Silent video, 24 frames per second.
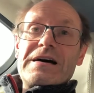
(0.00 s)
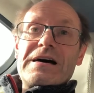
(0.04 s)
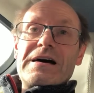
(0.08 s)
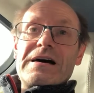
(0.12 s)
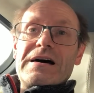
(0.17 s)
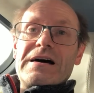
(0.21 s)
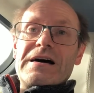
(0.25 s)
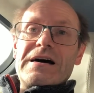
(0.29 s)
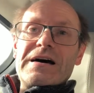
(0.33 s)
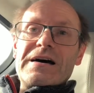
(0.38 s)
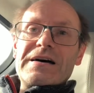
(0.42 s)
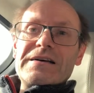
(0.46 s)

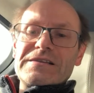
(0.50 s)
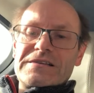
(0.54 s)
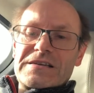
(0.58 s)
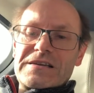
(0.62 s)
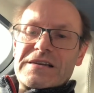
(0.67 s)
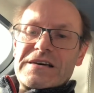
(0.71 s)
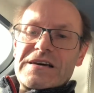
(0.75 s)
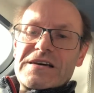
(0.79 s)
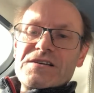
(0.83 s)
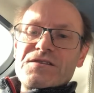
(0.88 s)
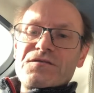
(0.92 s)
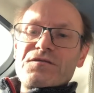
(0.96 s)
And
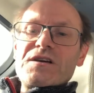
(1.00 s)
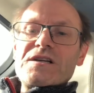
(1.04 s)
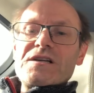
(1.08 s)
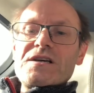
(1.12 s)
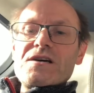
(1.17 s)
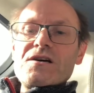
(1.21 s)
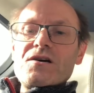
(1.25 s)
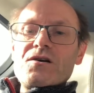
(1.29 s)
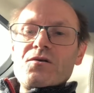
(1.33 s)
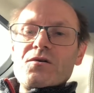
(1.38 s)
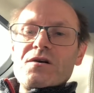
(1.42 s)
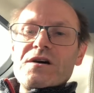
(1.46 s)
today's
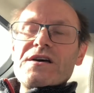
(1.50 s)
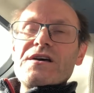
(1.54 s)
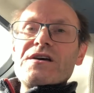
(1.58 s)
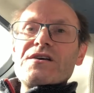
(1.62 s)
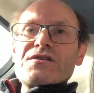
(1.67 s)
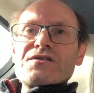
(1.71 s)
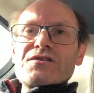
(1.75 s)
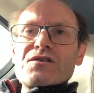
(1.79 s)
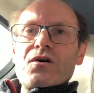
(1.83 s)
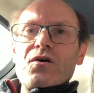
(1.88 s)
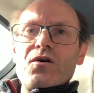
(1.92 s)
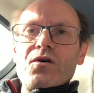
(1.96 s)
video
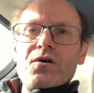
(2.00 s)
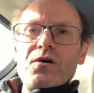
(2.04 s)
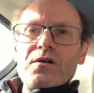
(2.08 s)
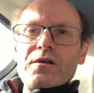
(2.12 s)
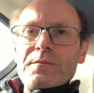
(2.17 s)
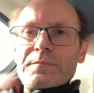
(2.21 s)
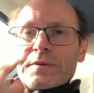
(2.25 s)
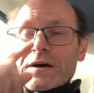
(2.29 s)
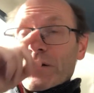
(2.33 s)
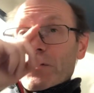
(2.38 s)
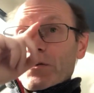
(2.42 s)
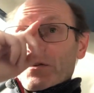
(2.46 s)
is all
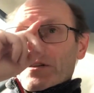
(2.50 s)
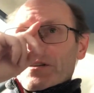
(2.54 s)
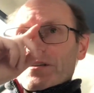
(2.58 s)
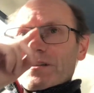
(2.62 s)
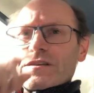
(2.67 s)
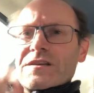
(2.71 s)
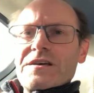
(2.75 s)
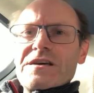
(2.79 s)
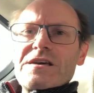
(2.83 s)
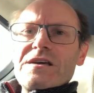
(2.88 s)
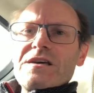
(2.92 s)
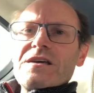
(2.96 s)
about
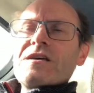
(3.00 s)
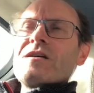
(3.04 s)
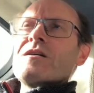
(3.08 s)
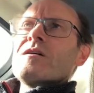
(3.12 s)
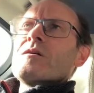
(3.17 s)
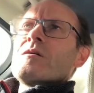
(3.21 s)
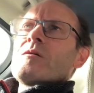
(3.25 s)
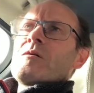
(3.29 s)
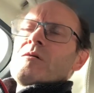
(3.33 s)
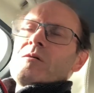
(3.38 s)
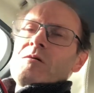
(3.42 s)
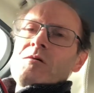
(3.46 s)
the
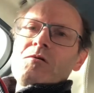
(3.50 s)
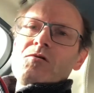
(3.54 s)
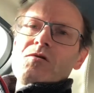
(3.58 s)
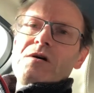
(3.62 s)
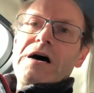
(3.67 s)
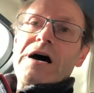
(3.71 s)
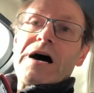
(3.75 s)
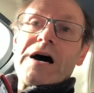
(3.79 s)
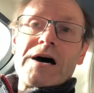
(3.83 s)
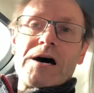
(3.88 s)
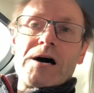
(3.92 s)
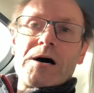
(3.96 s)

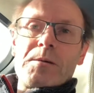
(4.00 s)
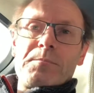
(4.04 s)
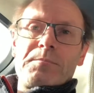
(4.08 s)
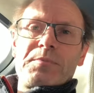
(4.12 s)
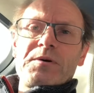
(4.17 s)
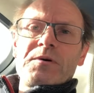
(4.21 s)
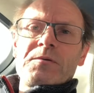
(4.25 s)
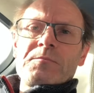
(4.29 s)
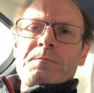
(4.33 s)
app